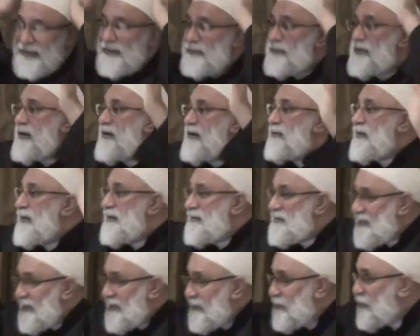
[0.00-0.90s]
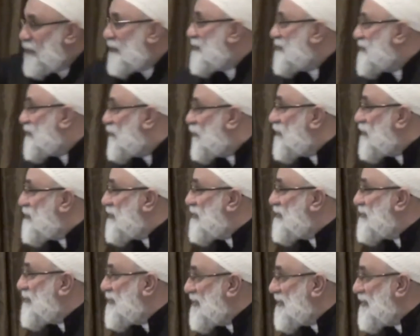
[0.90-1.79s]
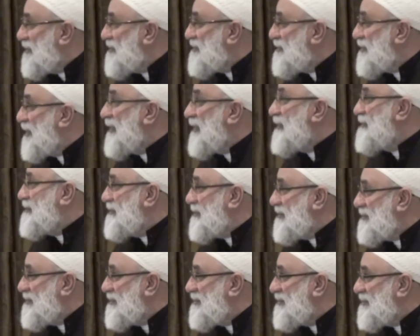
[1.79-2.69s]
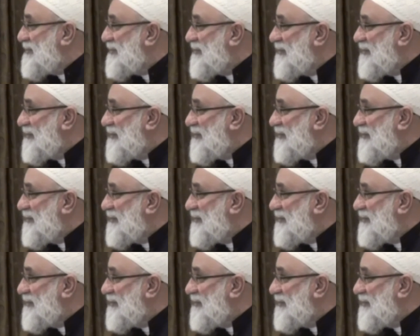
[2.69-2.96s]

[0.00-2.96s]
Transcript: Ibrahim was in his 90s.